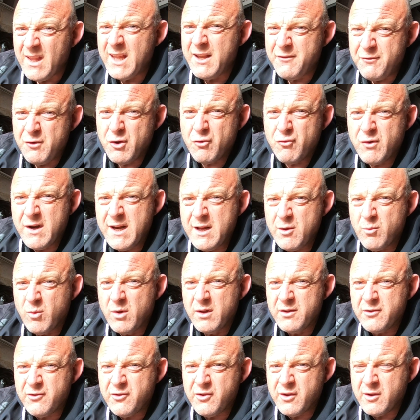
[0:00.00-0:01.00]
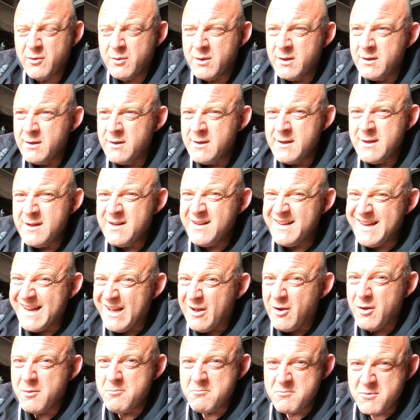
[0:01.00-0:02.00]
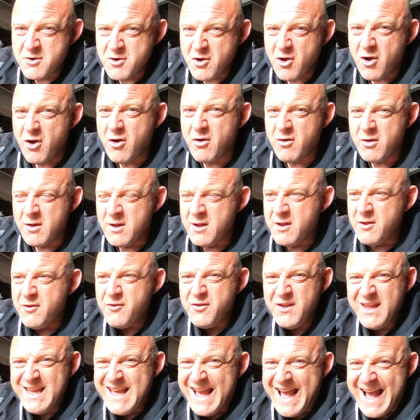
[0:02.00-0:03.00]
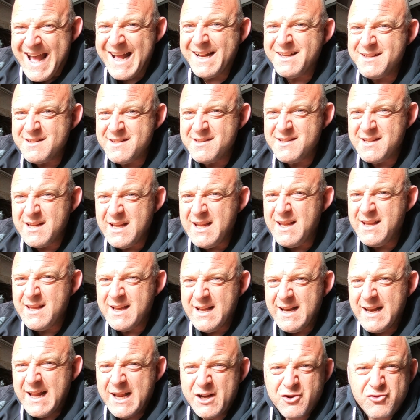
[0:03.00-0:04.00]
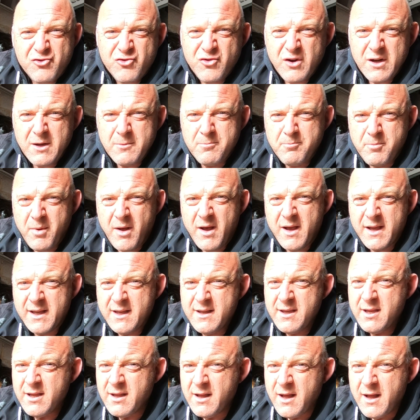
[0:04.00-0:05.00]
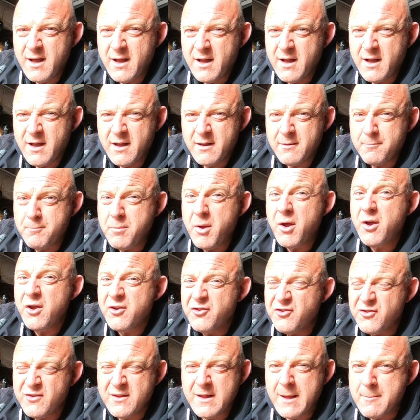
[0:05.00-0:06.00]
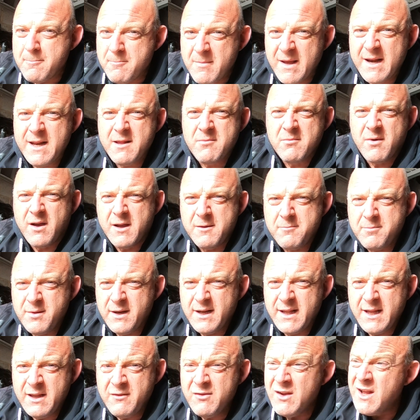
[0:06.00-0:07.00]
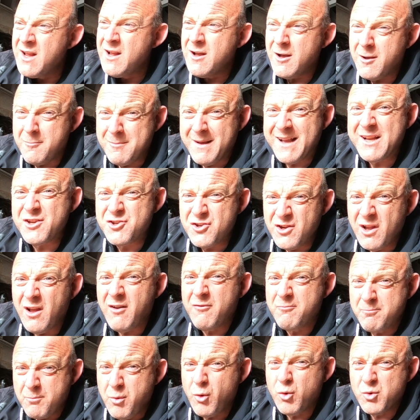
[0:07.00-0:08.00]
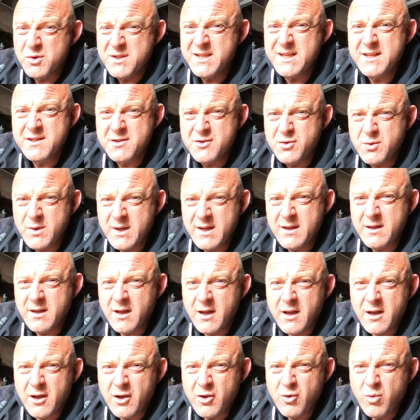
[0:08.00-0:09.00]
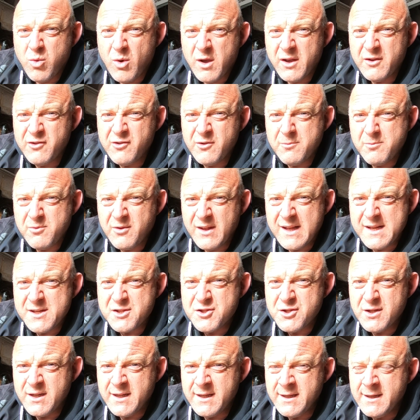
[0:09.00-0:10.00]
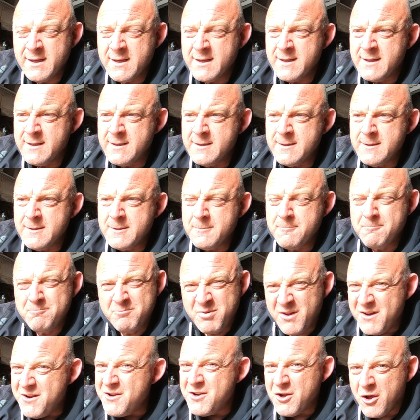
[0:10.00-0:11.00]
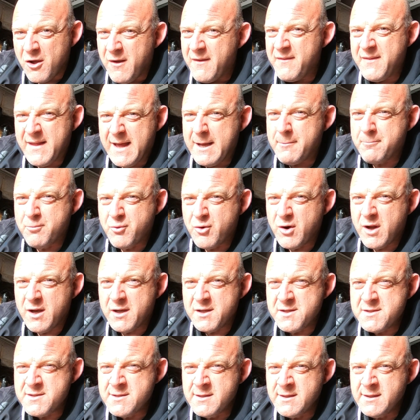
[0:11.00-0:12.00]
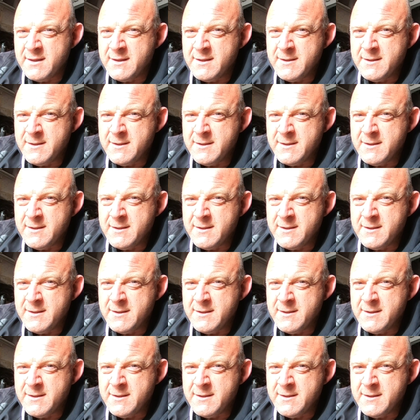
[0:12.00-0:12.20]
if you really want to. Now, I'm not the anti-electric bike uh, person that many might believe. I'm actually, I've bought into it uh, quite substantially, but not at that price.